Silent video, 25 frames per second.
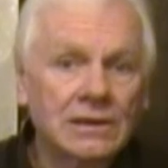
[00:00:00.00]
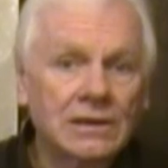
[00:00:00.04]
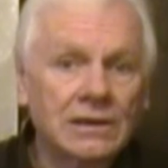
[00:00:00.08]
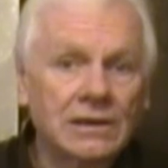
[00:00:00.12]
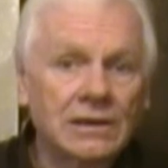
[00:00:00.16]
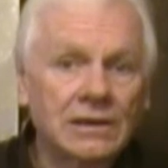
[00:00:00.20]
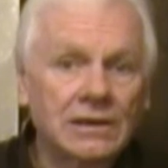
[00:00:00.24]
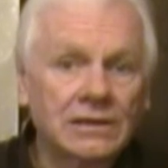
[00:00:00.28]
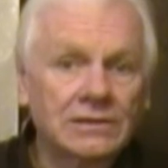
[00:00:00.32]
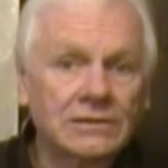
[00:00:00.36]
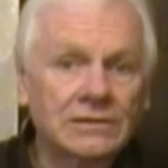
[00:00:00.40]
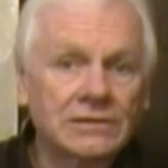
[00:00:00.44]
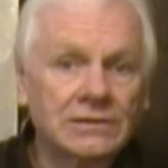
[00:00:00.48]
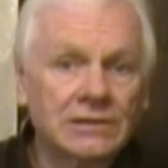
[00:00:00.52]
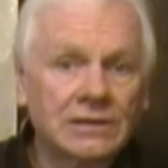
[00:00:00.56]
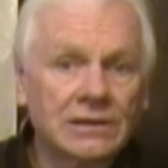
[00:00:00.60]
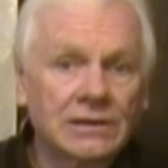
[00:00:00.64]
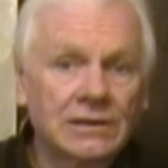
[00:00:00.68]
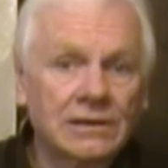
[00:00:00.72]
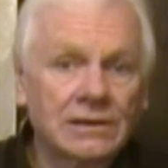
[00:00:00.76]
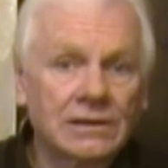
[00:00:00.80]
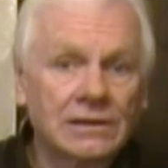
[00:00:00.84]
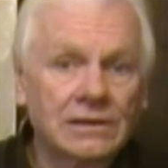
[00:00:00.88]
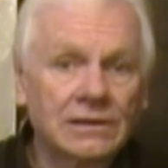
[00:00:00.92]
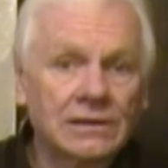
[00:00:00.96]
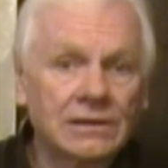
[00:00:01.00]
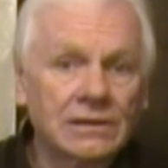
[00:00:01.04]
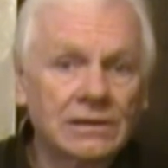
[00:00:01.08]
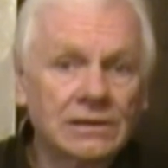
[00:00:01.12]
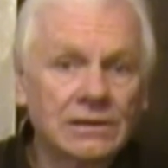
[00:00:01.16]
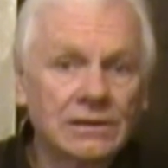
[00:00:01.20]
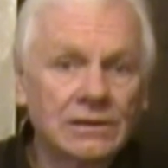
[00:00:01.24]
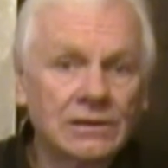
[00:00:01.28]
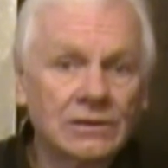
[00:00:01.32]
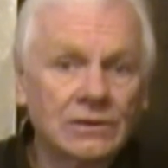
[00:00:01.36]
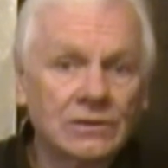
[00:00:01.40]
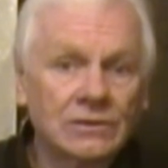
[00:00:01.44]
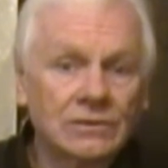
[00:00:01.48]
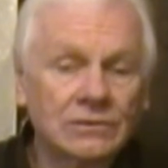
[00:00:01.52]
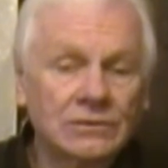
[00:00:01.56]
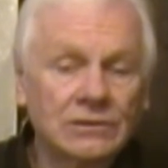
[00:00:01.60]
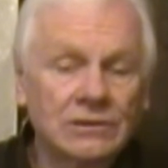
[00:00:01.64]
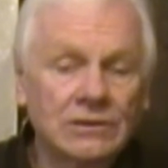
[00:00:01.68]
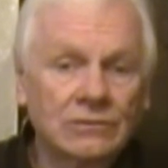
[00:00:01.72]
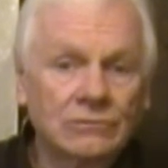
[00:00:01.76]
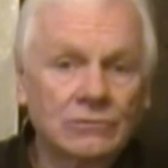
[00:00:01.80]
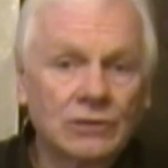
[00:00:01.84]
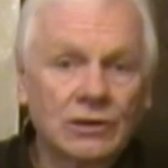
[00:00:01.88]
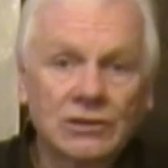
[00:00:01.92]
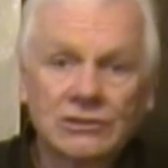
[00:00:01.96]
And
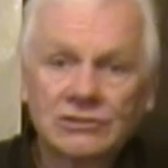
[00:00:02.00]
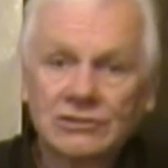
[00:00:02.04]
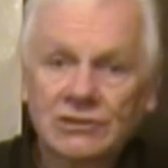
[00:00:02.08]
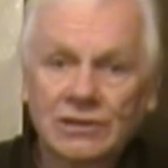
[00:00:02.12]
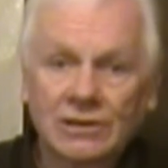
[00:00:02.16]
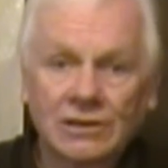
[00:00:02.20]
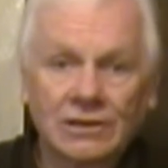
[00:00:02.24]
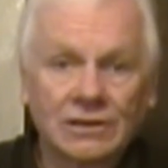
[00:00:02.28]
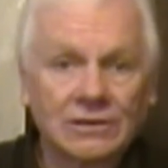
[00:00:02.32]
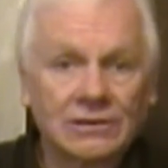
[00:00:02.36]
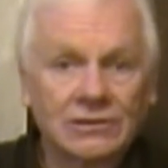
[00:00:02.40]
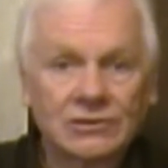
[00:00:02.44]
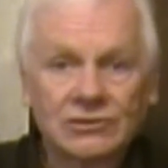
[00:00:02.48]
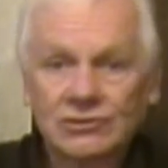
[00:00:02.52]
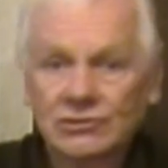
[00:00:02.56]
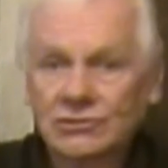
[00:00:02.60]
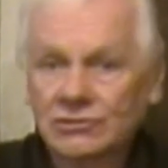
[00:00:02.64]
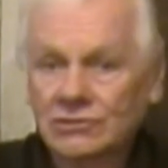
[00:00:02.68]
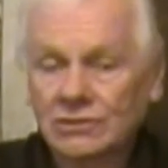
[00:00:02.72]
we say